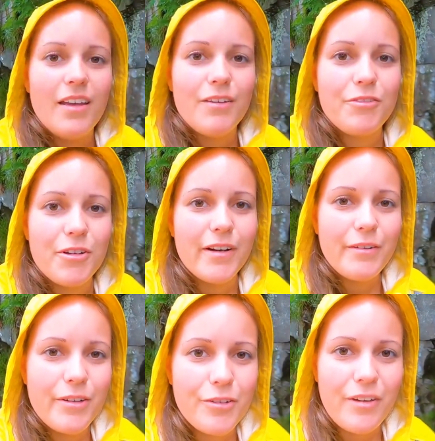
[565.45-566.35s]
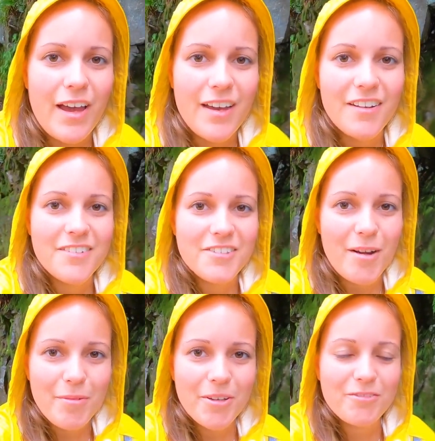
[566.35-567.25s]
If Norway would have had a
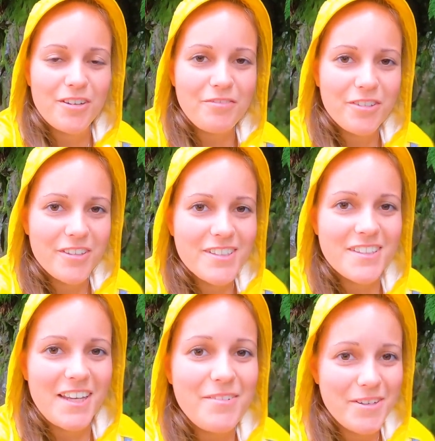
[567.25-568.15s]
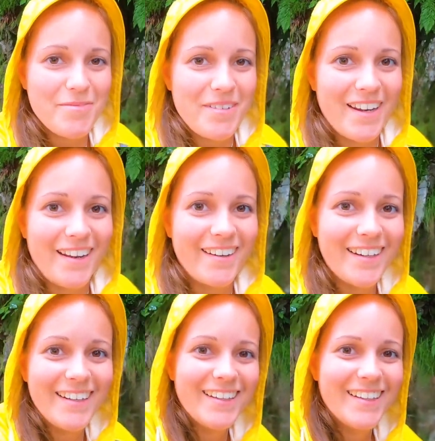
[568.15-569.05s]
tropical rainforest, it would have been
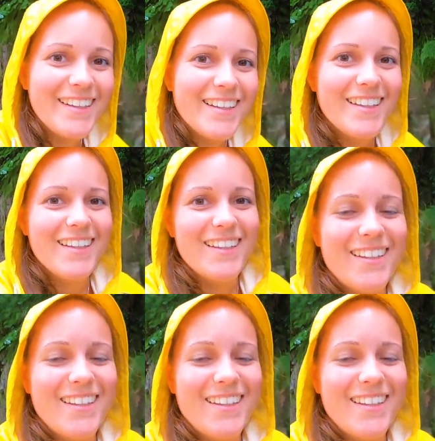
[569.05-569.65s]
here. It is so